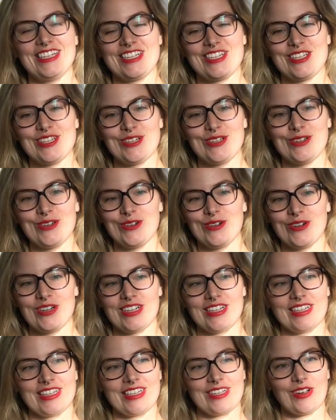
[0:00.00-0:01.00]
to
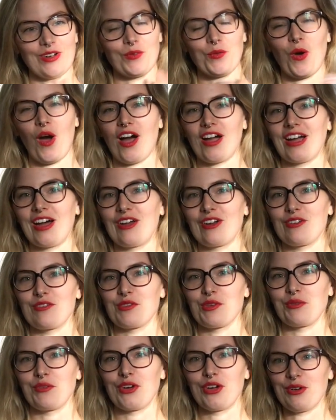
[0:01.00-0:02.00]
walk out of
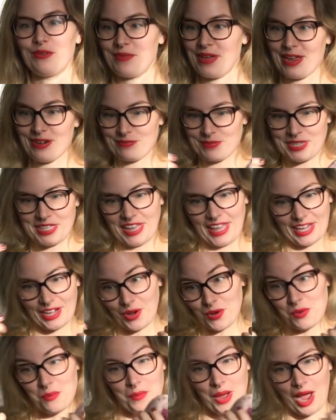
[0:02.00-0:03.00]
the room and be like,
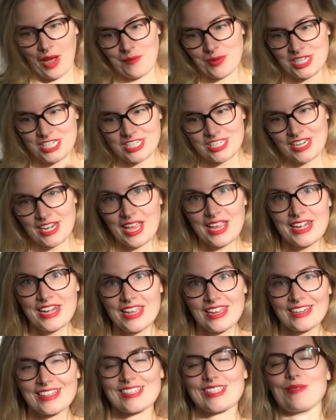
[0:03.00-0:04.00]
oh, how much did I knit?